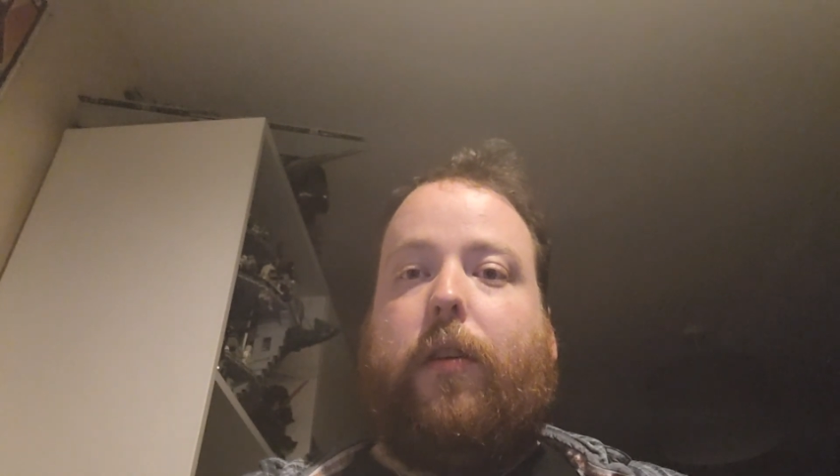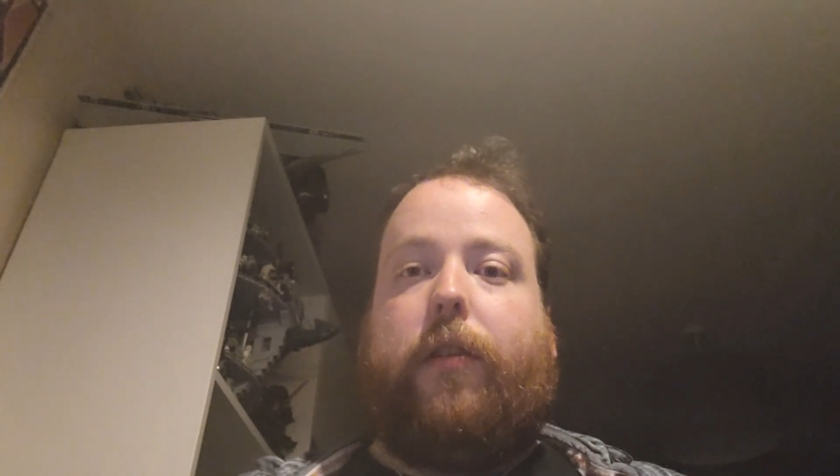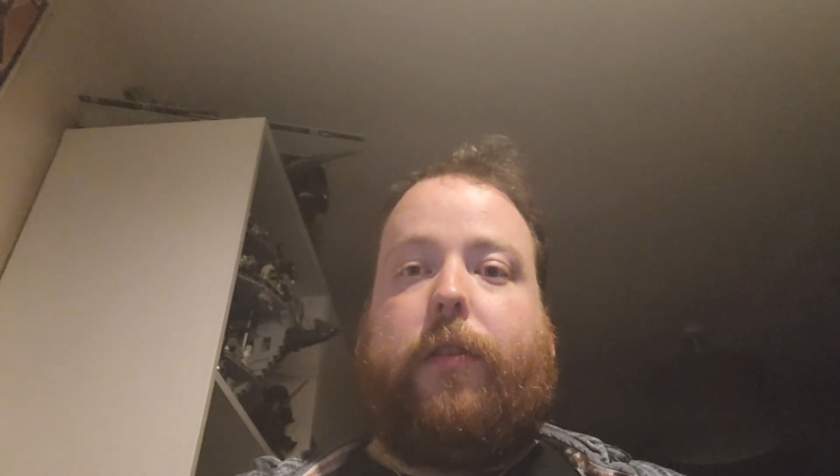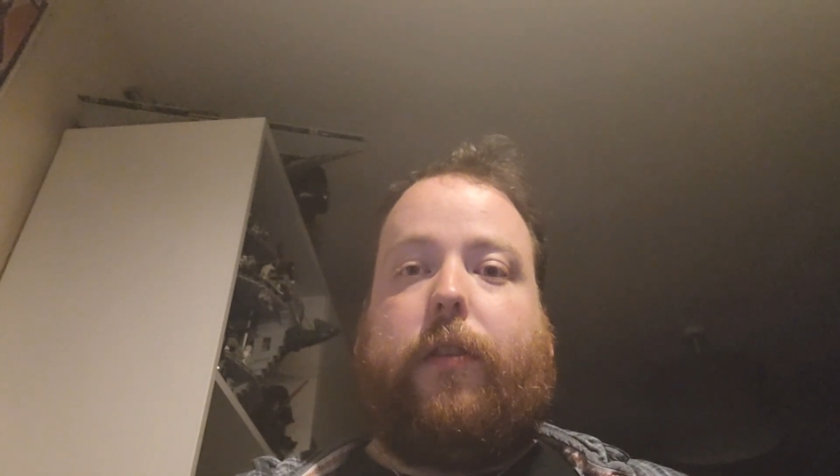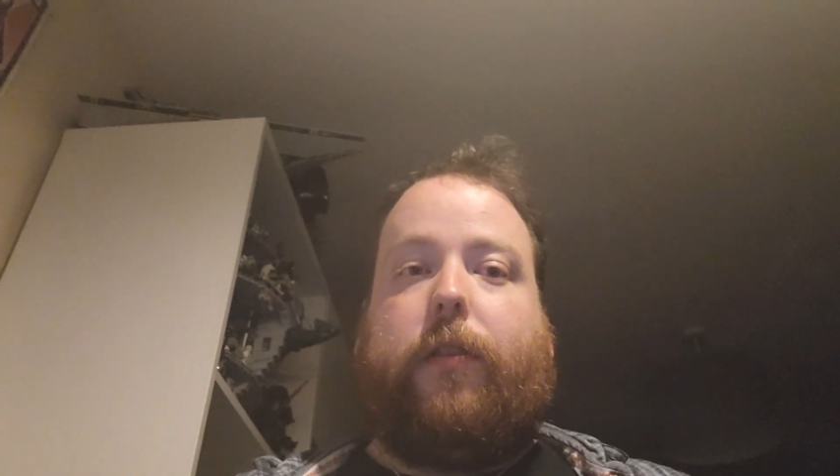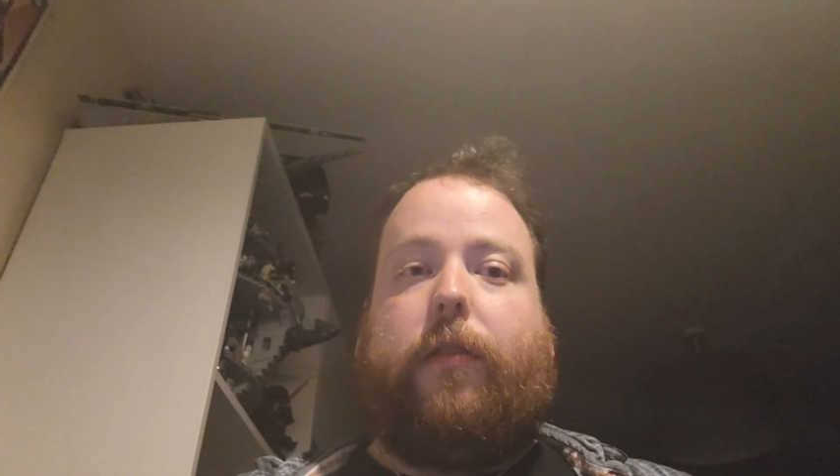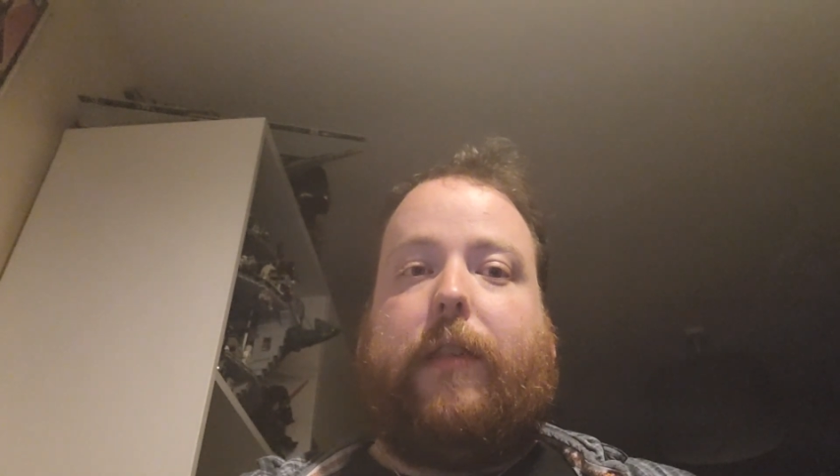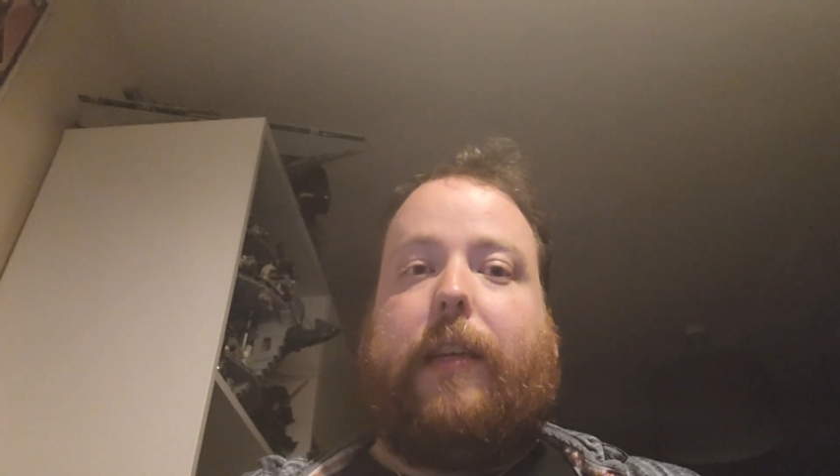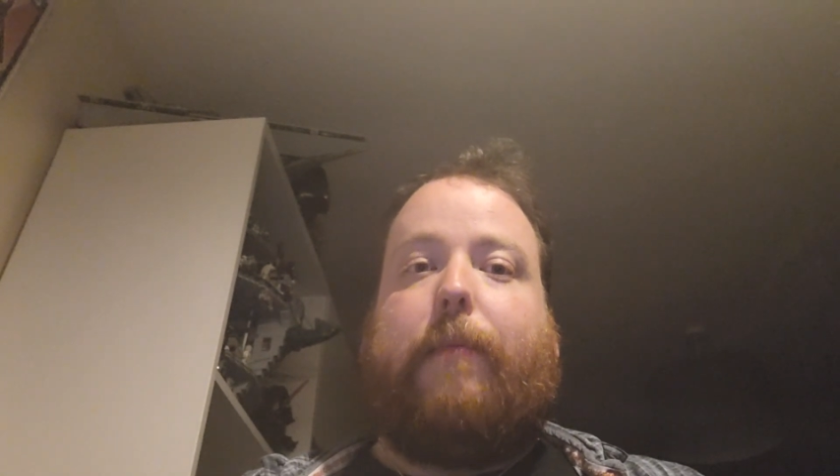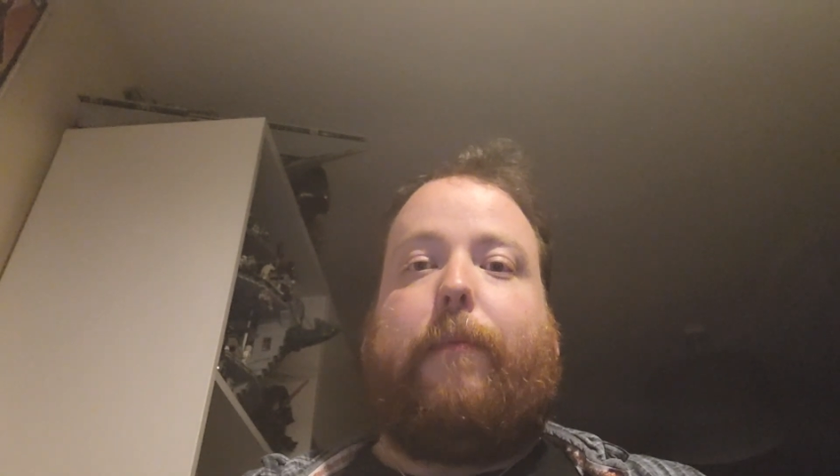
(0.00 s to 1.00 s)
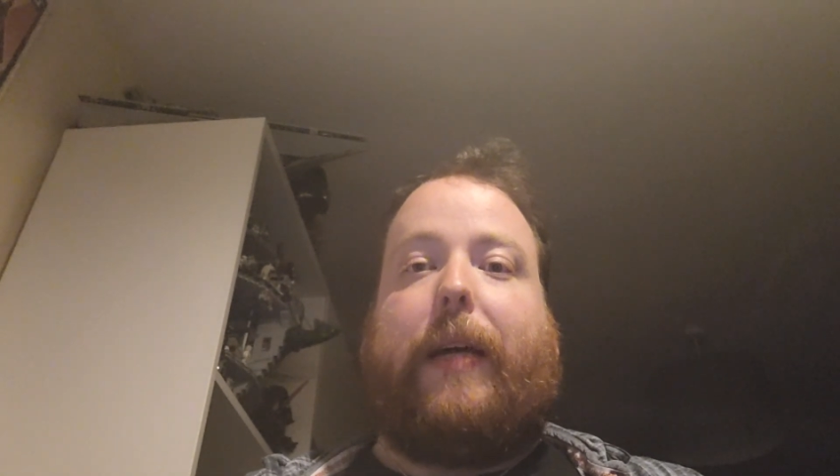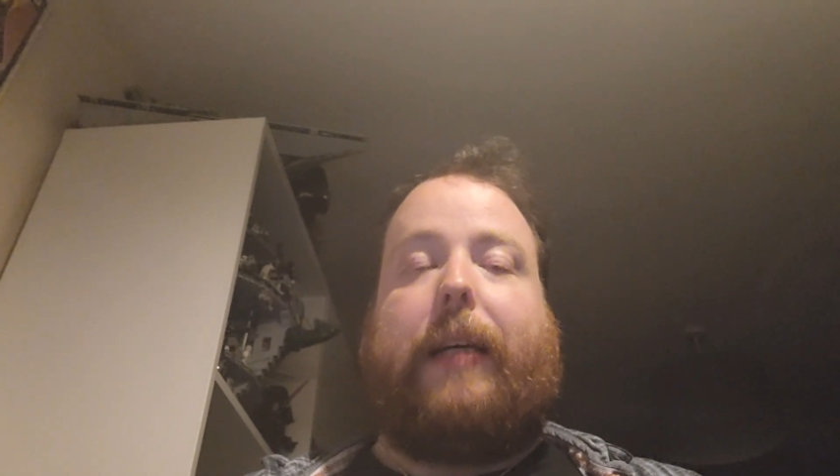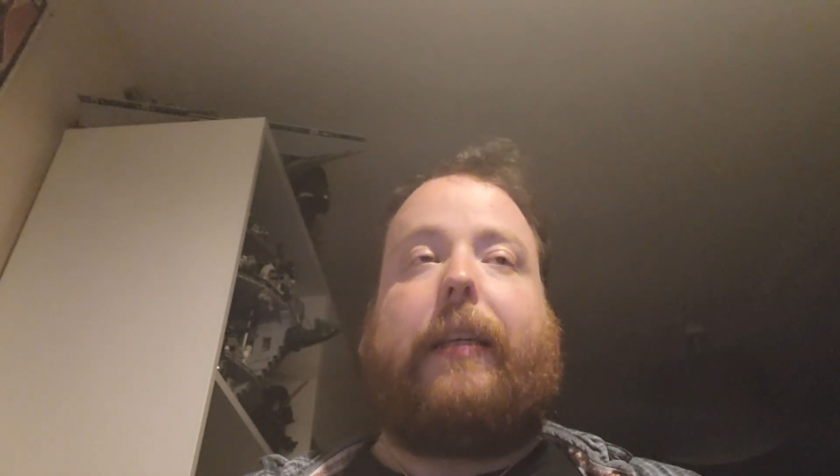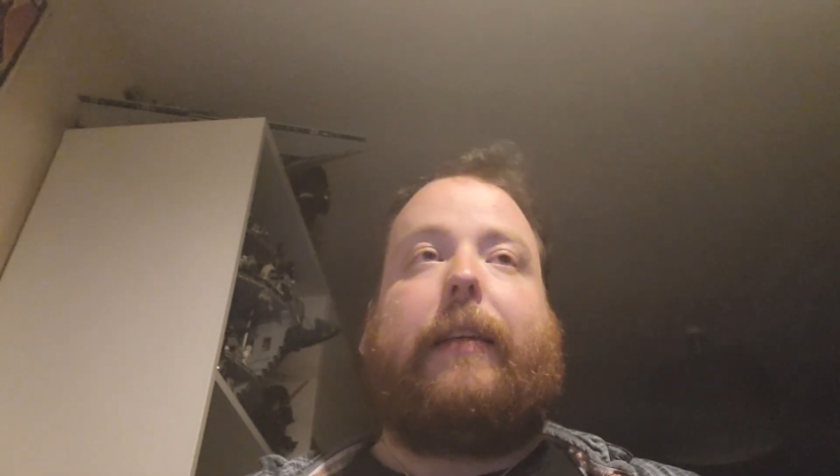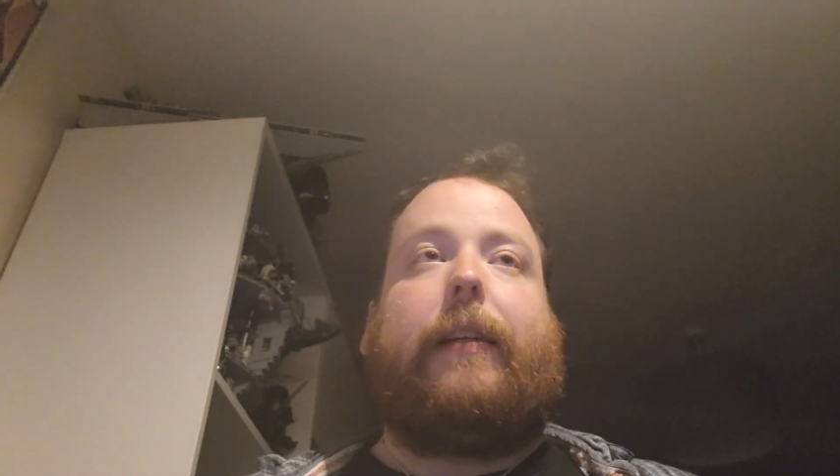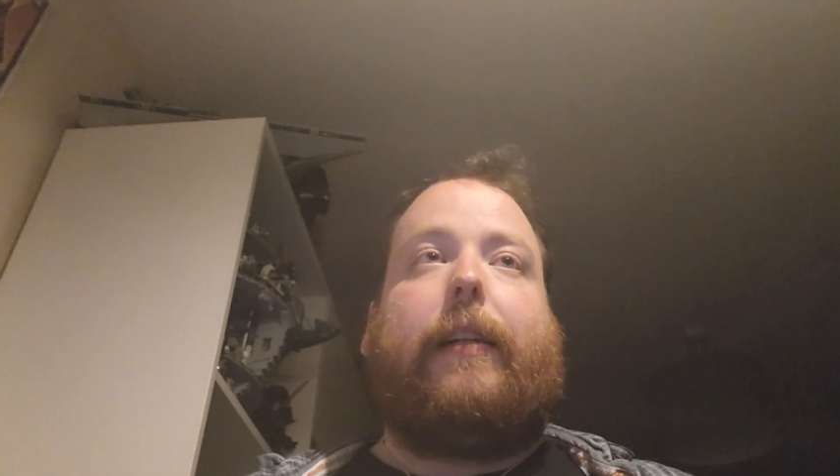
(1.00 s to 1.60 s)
ask her to take him back.